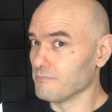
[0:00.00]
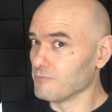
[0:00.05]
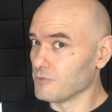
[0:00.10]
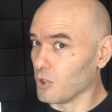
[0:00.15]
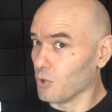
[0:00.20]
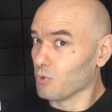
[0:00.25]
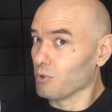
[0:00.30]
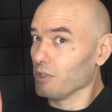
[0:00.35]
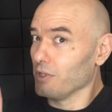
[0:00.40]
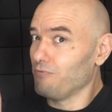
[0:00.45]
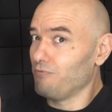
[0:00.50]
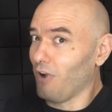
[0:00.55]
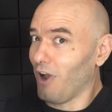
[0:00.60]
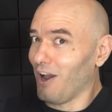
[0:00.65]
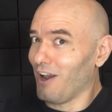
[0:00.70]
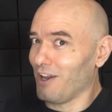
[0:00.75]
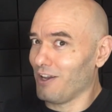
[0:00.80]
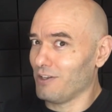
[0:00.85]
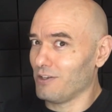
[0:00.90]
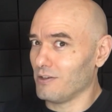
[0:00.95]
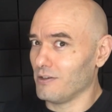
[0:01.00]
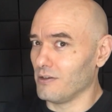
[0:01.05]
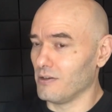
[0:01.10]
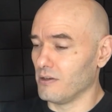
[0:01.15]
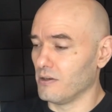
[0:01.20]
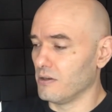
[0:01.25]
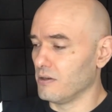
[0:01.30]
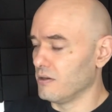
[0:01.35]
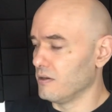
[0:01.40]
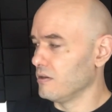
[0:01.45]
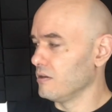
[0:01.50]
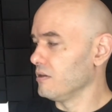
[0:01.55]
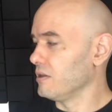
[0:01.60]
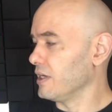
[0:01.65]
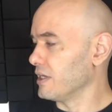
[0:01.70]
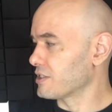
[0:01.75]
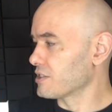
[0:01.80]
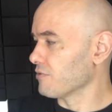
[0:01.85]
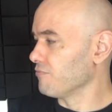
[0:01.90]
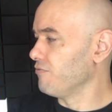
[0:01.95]
totally fine.
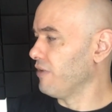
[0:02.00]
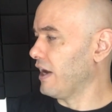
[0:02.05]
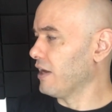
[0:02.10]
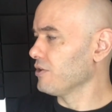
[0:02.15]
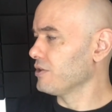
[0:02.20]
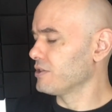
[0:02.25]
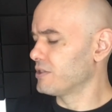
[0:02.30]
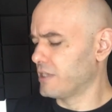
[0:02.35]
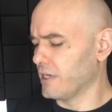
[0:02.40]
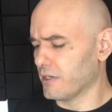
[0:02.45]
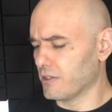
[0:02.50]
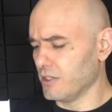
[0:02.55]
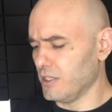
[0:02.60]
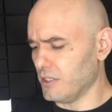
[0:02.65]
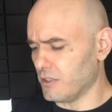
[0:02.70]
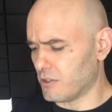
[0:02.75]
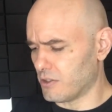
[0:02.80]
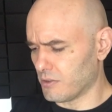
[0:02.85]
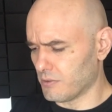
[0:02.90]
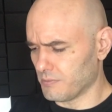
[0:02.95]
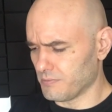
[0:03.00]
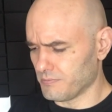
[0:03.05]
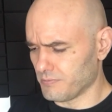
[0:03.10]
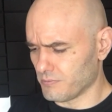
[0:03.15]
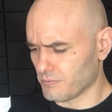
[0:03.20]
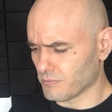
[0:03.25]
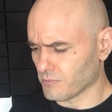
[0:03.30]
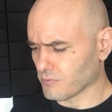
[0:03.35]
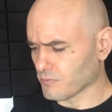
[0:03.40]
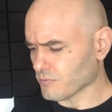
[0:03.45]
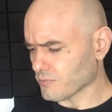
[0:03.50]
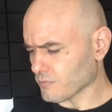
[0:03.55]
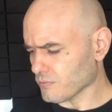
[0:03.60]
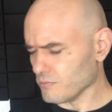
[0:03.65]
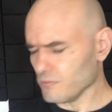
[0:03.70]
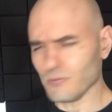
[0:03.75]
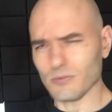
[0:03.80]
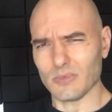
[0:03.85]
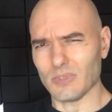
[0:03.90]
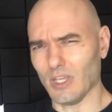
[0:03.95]
That's a valid technique.
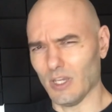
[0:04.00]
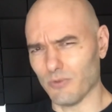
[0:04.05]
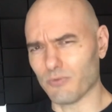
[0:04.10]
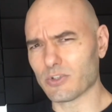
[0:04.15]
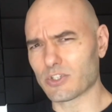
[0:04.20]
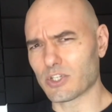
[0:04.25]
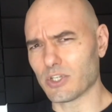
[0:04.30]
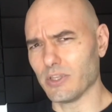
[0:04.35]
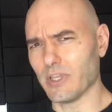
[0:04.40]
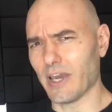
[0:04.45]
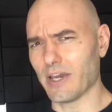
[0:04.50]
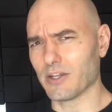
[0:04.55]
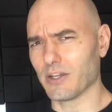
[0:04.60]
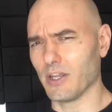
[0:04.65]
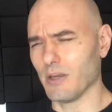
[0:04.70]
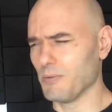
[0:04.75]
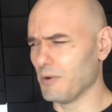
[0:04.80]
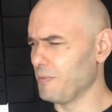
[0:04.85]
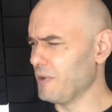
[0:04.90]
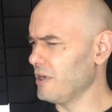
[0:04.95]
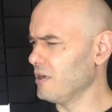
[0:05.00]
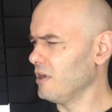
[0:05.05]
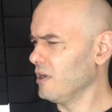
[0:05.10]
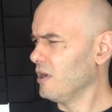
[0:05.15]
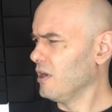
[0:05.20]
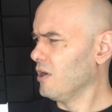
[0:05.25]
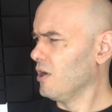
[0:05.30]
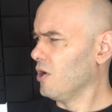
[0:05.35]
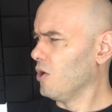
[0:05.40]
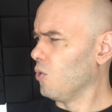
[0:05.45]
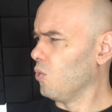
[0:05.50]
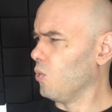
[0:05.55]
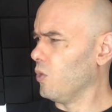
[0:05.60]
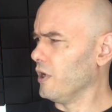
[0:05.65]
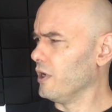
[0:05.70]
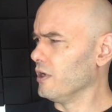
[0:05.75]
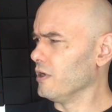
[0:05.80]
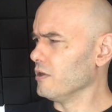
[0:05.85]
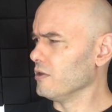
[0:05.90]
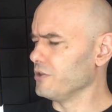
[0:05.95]
Ever seen that in MMA?
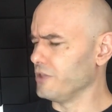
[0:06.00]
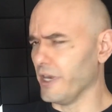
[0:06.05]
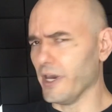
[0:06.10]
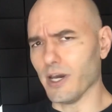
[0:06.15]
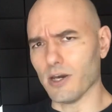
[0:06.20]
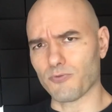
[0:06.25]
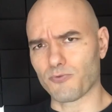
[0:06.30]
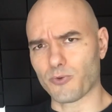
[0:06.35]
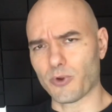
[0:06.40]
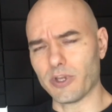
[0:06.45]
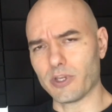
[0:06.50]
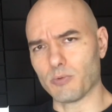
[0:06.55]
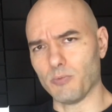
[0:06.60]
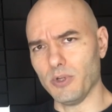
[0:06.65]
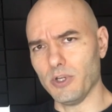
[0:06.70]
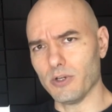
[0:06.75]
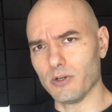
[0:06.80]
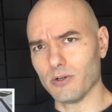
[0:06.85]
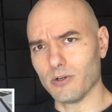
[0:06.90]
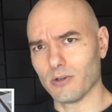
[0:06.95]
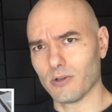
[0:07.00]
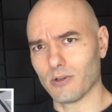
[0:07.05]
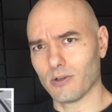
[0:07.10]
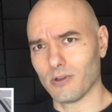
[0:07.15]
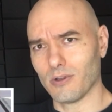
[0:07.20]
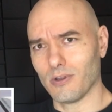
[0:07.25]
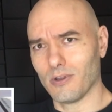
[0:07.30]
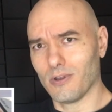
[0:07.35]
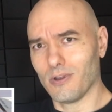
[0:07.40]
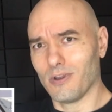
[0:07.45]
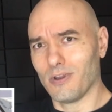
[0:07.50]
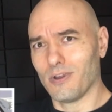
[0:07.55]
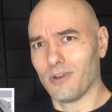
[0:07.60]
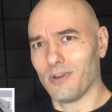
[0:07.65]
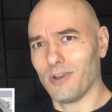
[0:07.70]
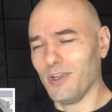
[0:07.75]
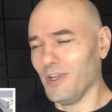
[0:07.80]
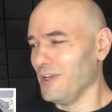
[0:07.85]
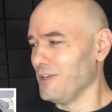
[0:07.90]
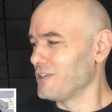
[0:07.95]
Well, yeah, Frank Mir
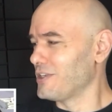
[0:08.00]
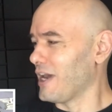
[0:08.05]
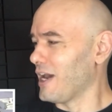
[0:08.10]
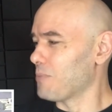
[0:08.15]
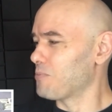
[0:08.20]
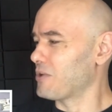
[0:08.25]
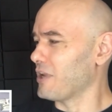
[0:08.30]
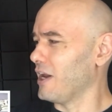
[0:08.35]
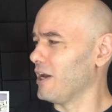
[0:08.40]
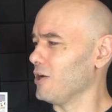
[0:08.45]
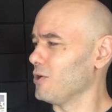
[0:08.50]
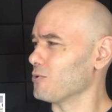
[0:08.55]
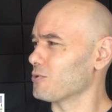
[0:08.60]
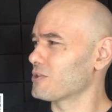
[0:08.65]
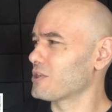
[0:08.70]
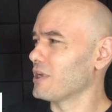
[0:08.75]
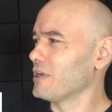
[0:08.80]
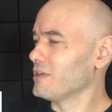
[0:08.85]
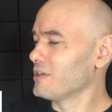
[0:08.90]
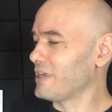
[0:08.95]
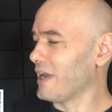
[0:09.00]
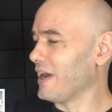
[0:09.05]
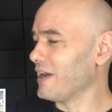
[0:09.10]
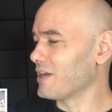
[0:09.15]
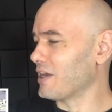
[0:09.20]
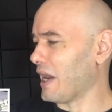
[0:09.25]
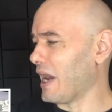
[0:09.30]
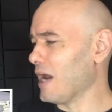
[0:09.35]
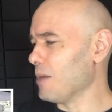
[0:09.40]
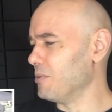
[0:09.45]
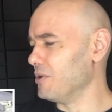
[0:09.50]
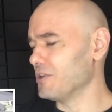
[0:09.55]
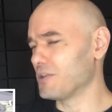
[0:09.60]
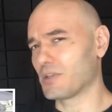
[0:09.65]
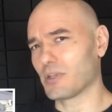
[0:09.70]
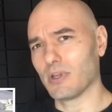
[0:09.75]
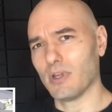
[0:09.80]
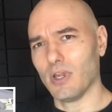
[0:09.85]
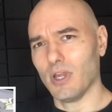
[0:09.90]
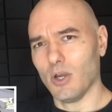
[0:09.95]
tapped out Tank
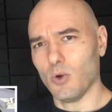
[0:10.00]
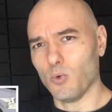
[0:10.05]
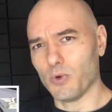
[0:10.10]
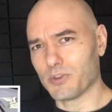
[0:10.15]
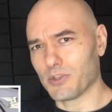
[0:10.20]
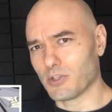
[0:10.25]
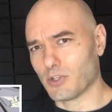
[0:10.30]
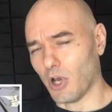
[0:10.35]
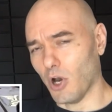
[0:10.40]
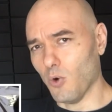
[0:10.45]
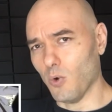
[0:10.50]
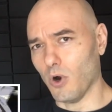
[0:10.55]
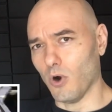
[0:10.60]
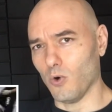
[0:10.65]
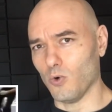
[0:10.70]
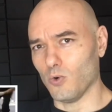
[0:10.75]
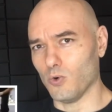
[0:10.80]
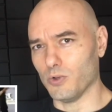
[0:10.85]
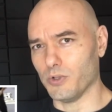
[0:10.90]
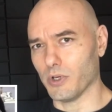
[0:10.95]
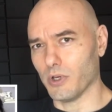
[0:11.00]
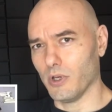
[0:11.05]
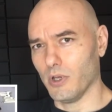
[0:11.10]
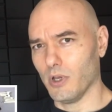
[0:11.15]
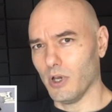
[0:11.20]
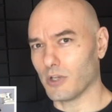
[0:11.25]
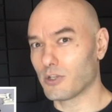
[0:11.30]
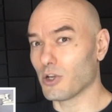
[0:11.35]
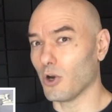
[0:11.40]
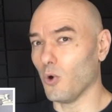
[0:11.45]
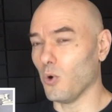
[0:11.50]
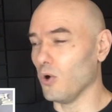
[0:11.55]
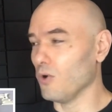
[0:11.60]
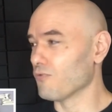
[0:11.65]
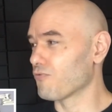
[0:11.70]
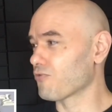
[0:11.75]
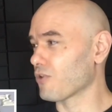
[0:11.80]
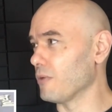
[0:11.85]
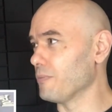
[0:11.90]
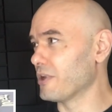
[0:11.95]
Abbott with a toehold
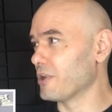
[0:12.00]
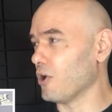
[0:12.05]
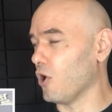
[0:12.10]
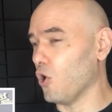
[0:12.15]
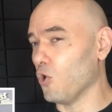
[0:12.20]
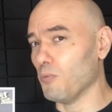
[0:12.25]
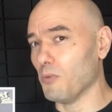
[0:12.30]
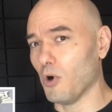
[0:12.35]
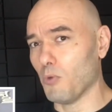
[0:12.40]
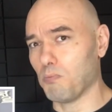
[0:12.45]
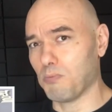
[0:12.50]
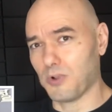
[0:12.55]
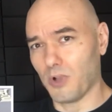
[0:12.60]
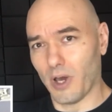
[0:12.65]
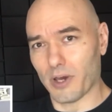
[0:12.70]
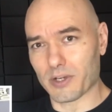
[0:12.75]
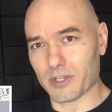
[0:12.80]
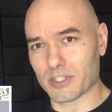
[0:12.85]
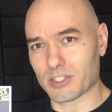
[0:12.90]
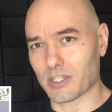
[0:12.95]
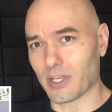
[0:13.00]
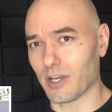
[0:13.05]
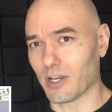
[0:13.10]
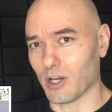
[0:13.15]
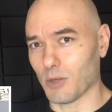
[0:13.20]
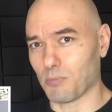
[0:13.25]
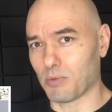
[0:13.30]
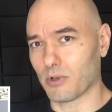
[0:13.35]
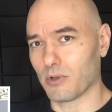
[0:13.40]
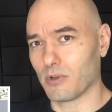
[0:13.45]
from an omoplata setup,